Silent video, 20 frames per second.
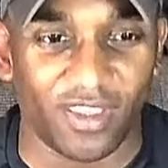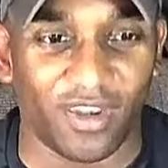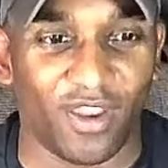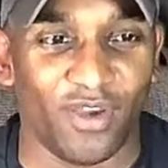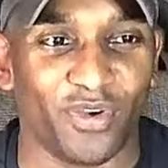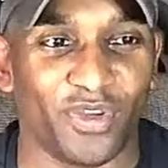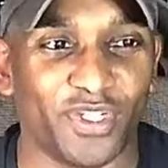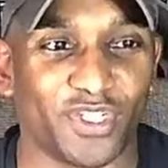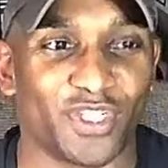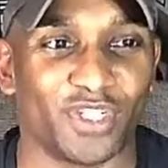
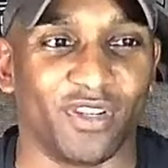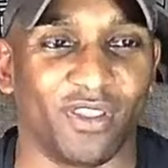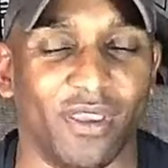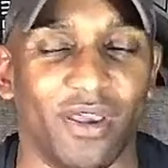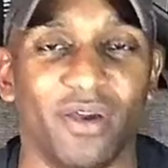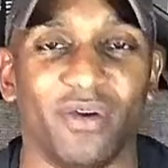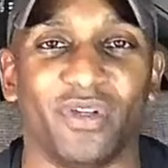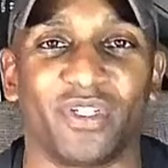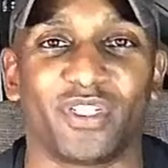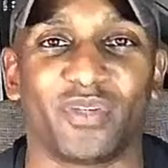It should
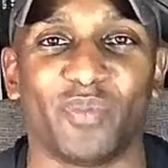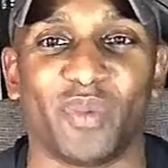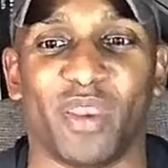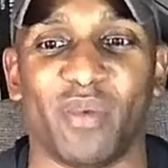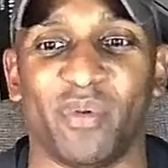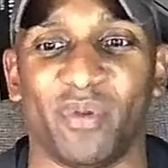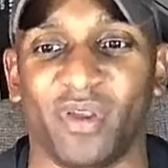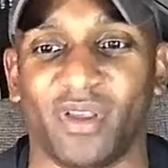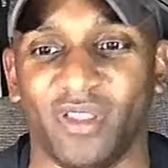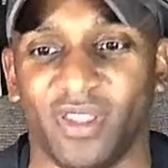go. It should
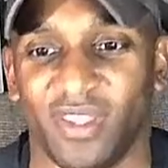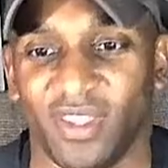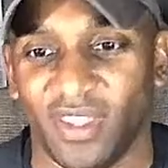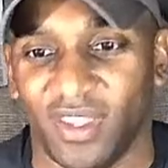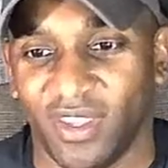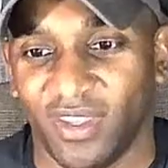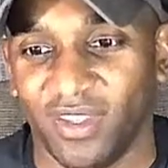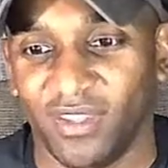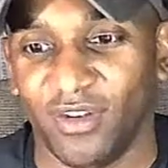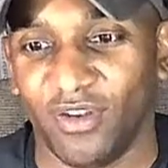be able to
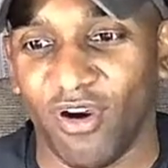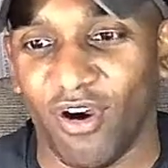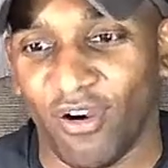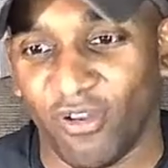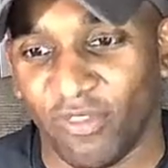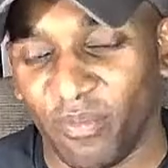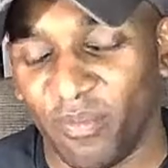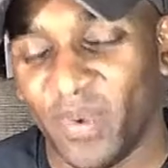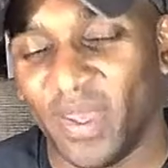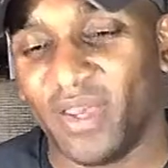
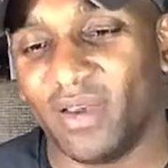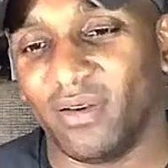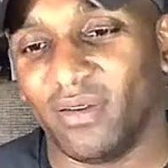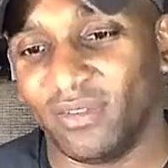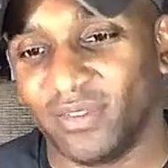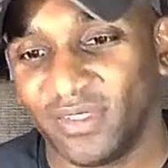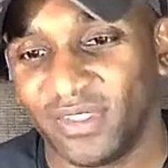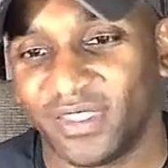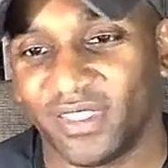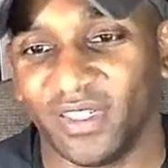haul the
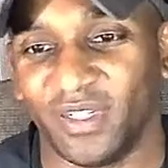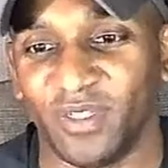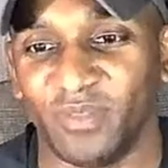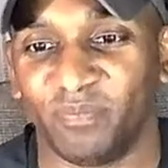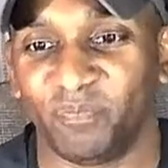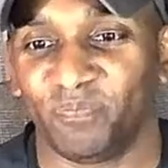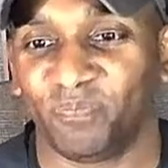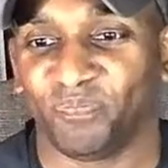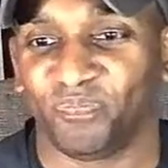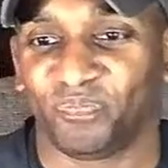mail.
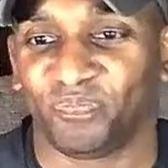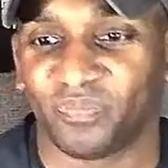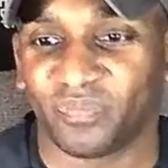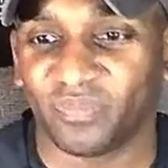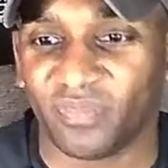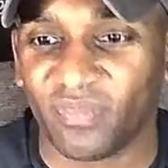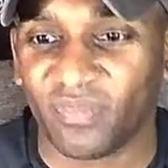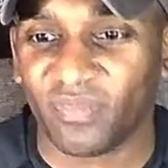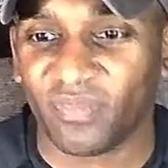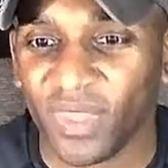So
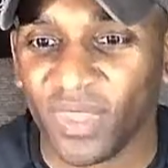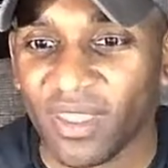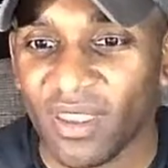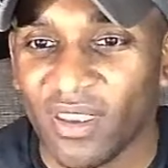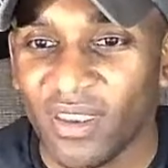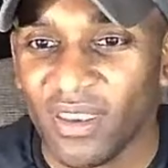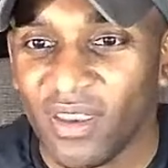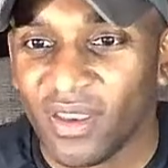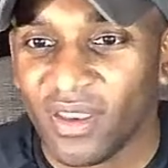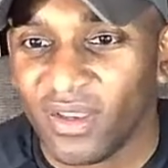
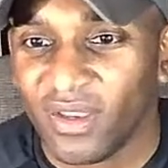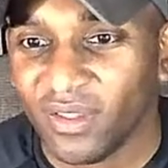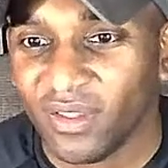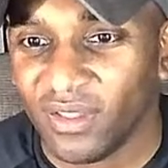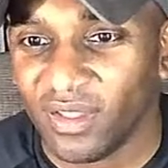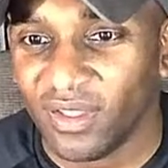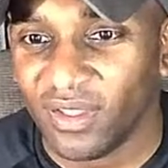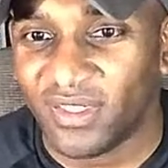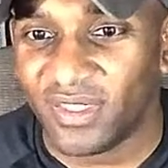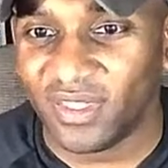
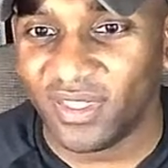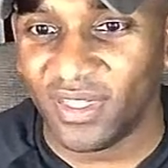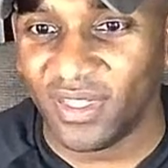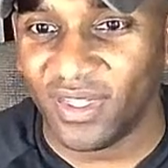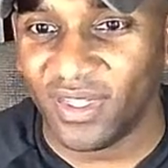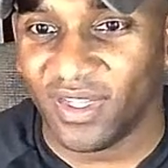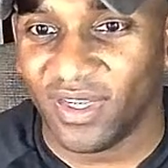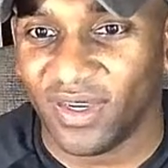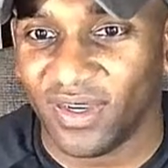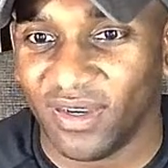let's
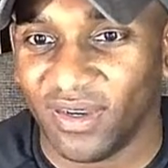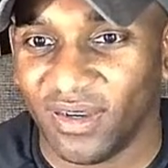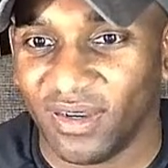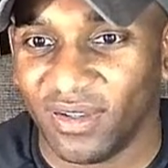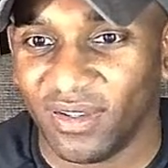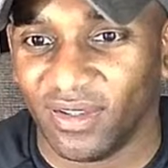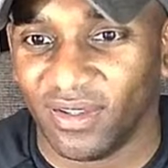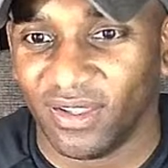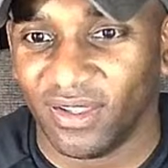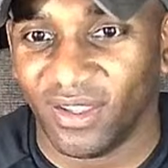see here.
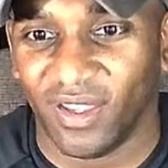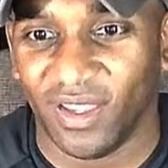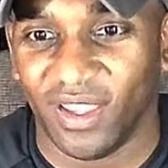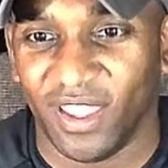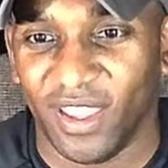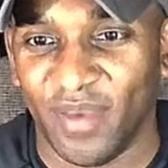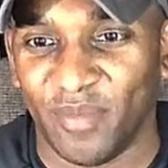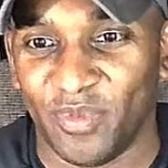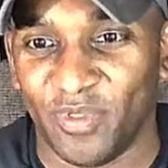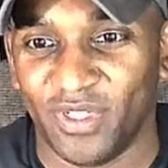Yeah,
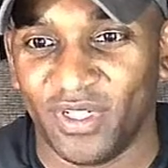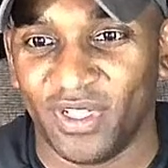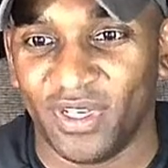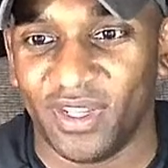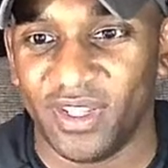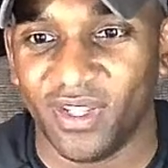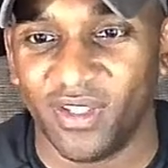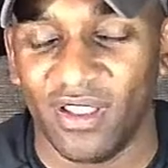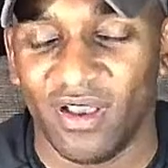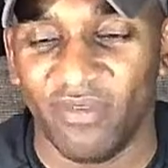
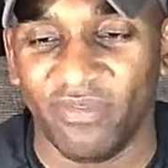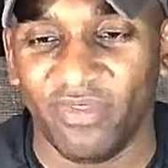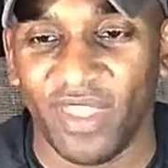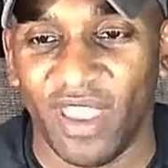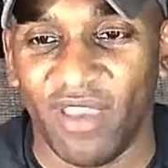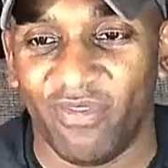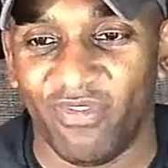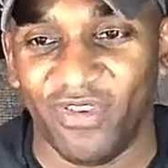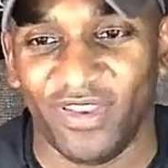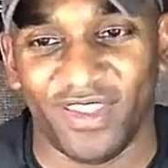Hamilton, he loved
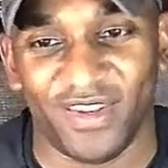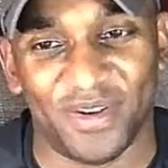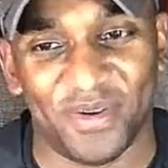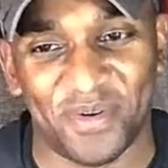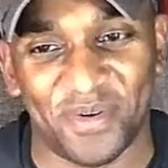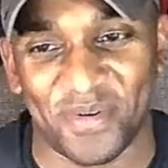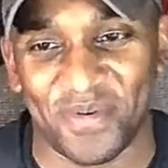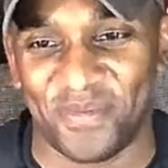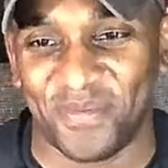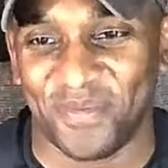that
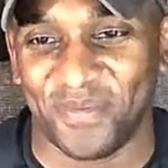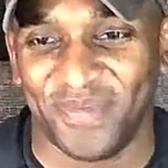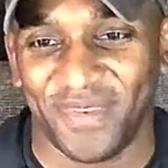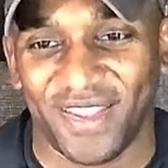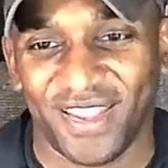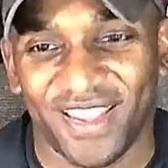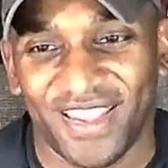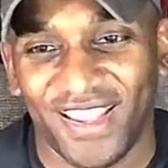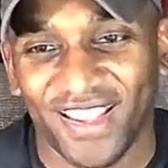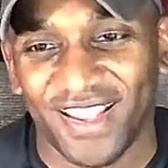film.
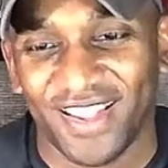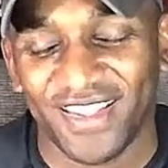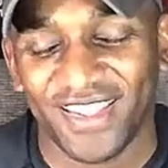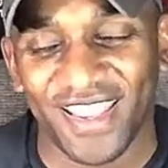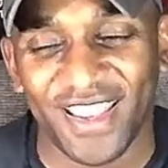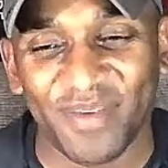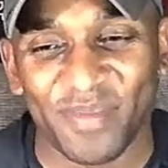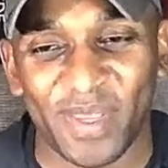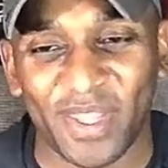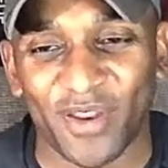
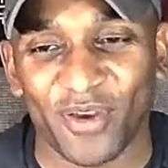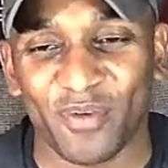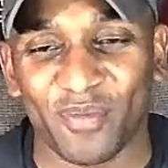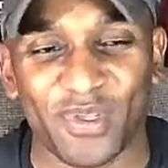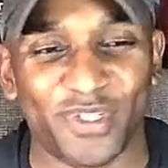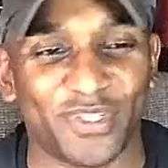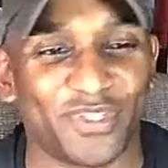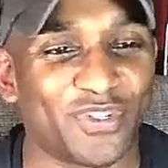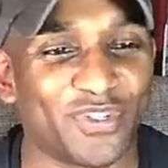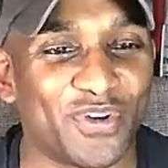Yeah, man, I
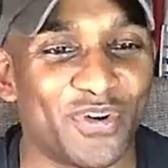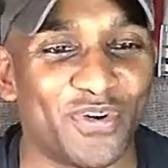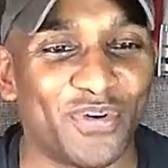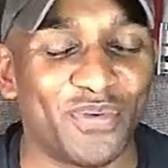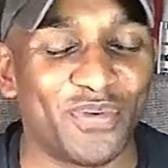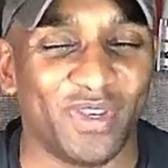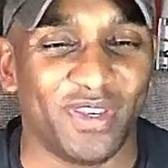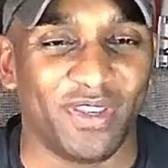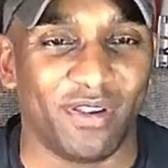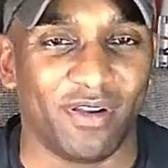hurt my
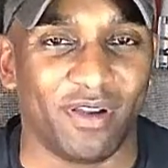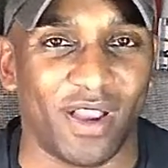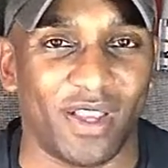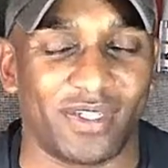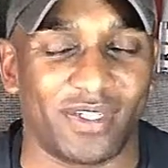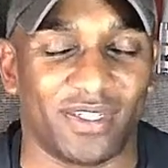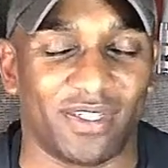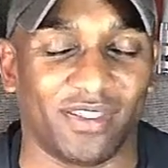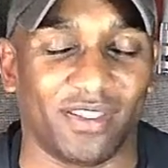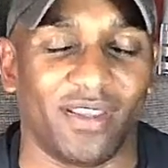soul when you
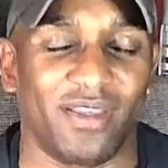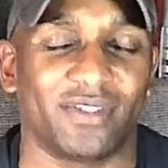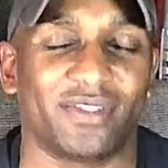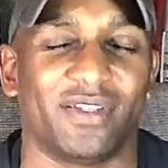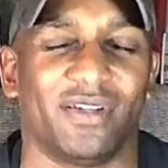crashed that thing.